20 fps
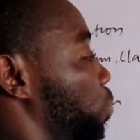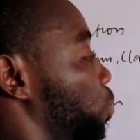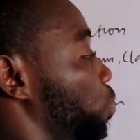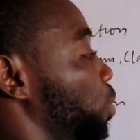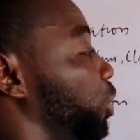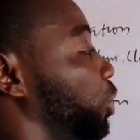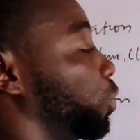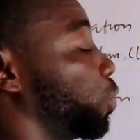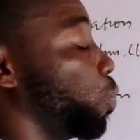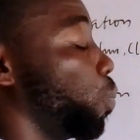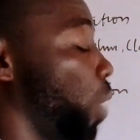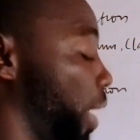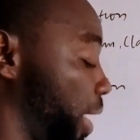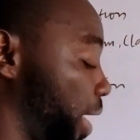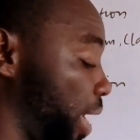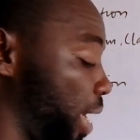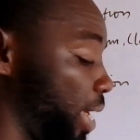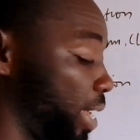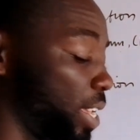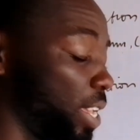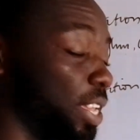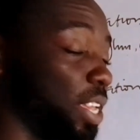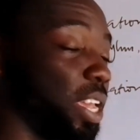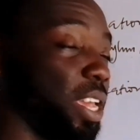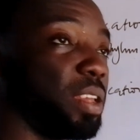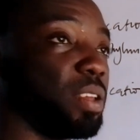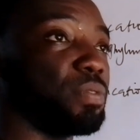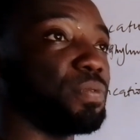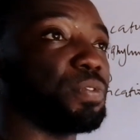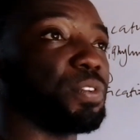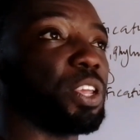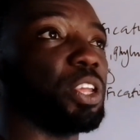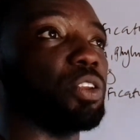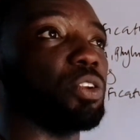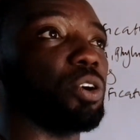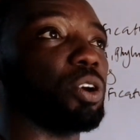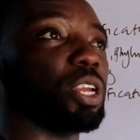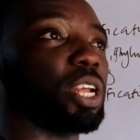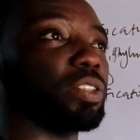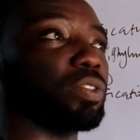which WAEC gave in
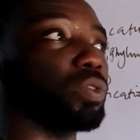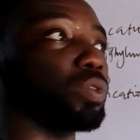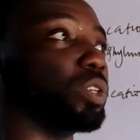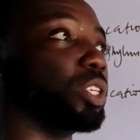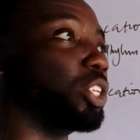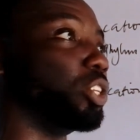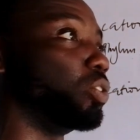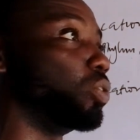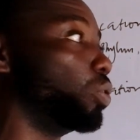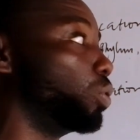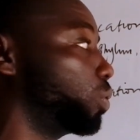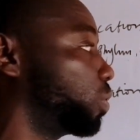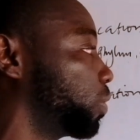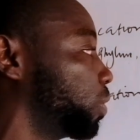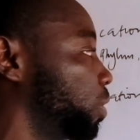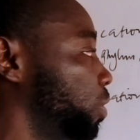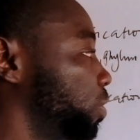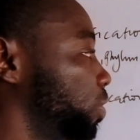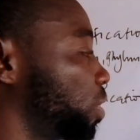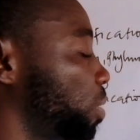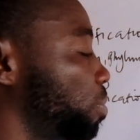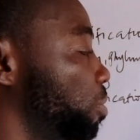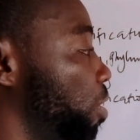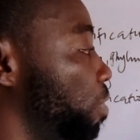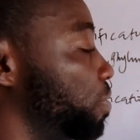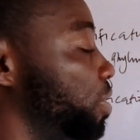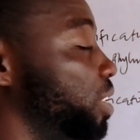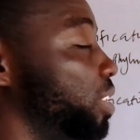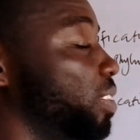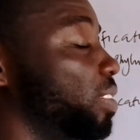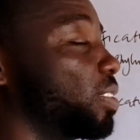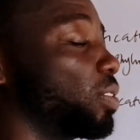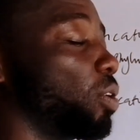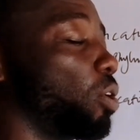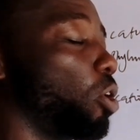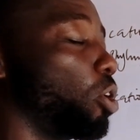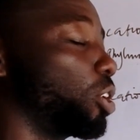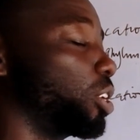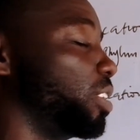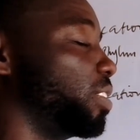order to denote some of these
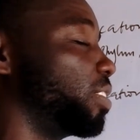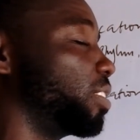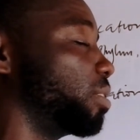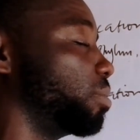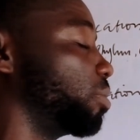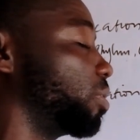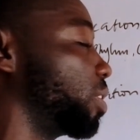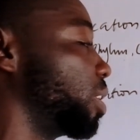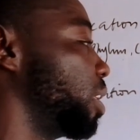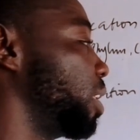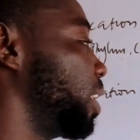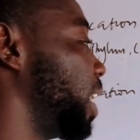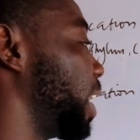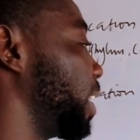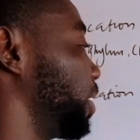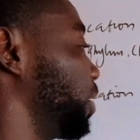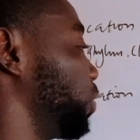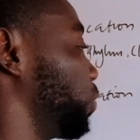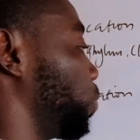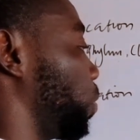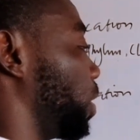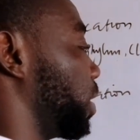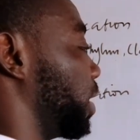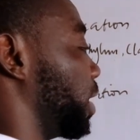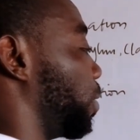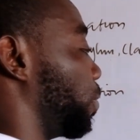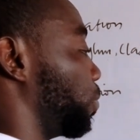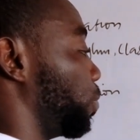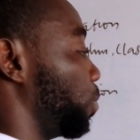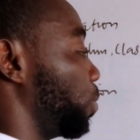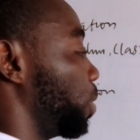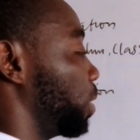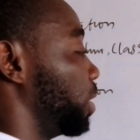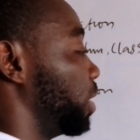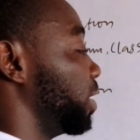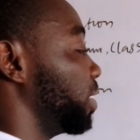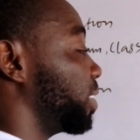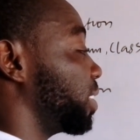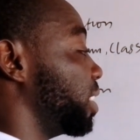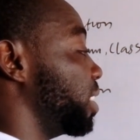organisms. Like this one now,
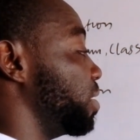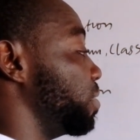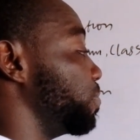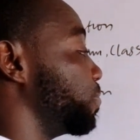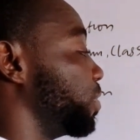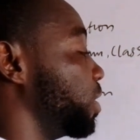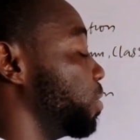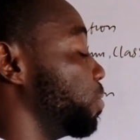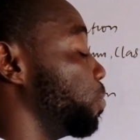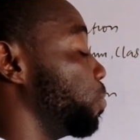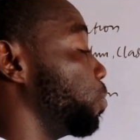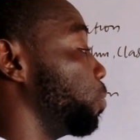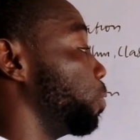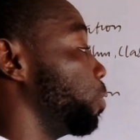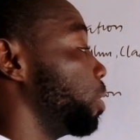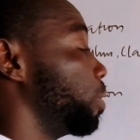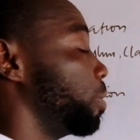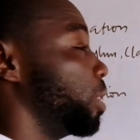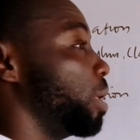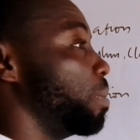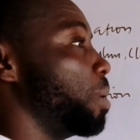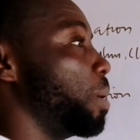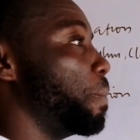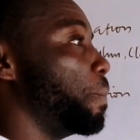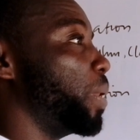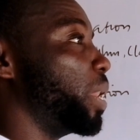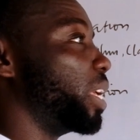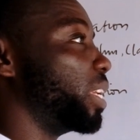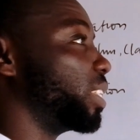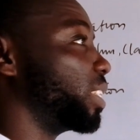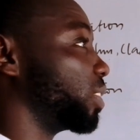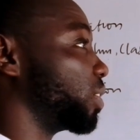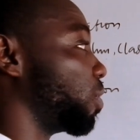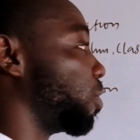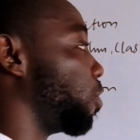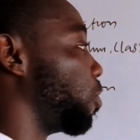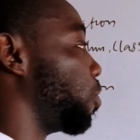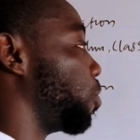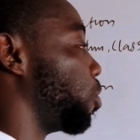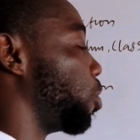this leaf, they may place
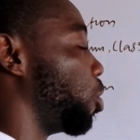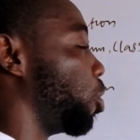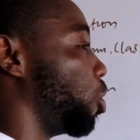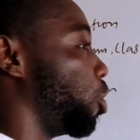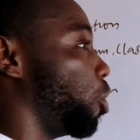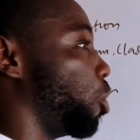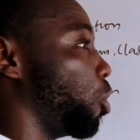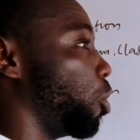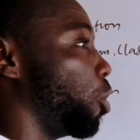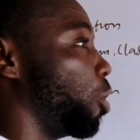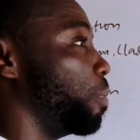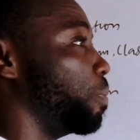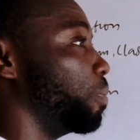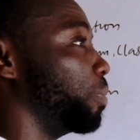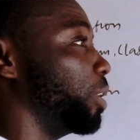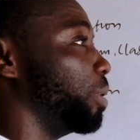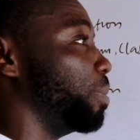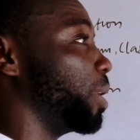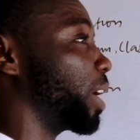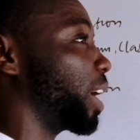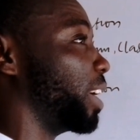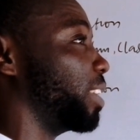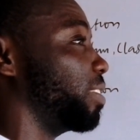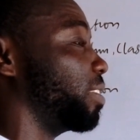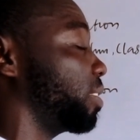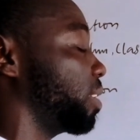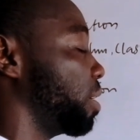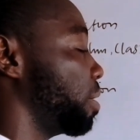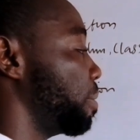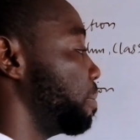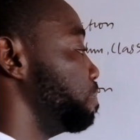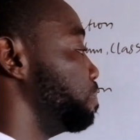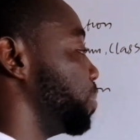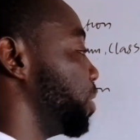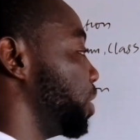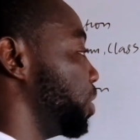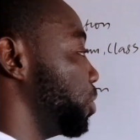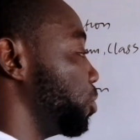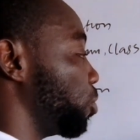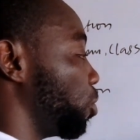they may write
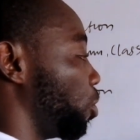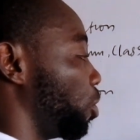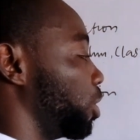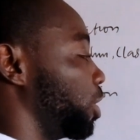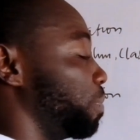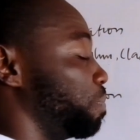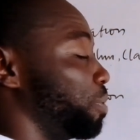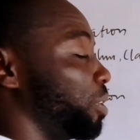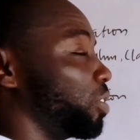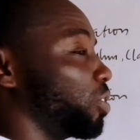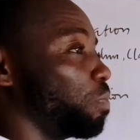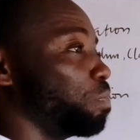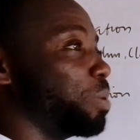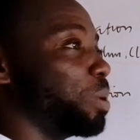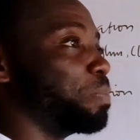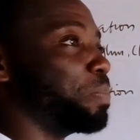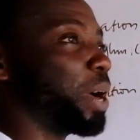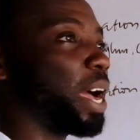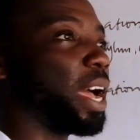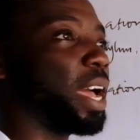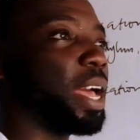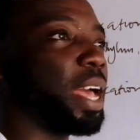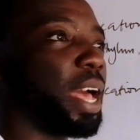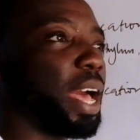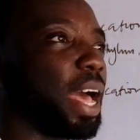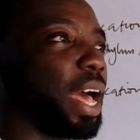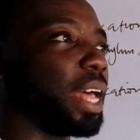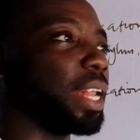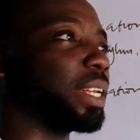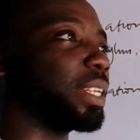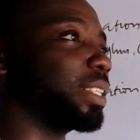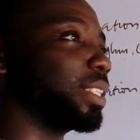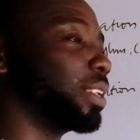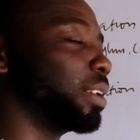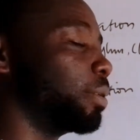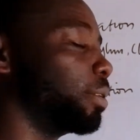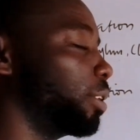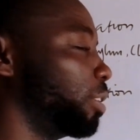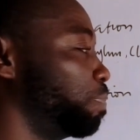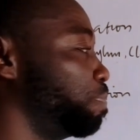B on the piece of paper and
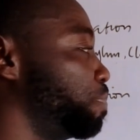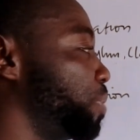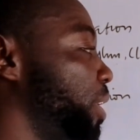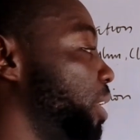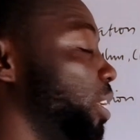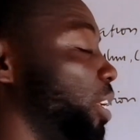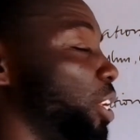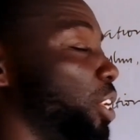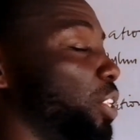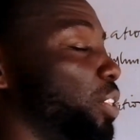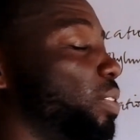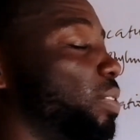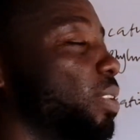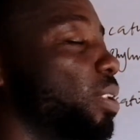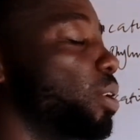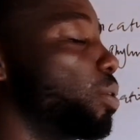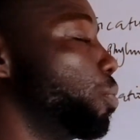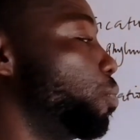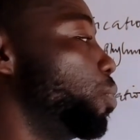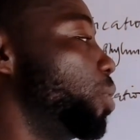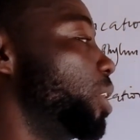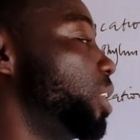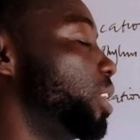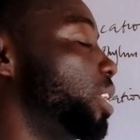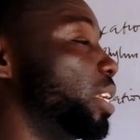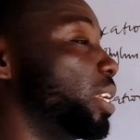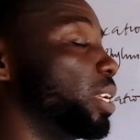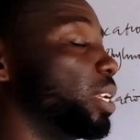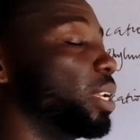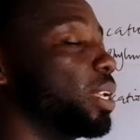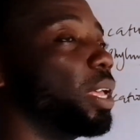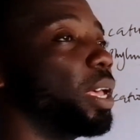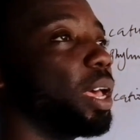pin it with the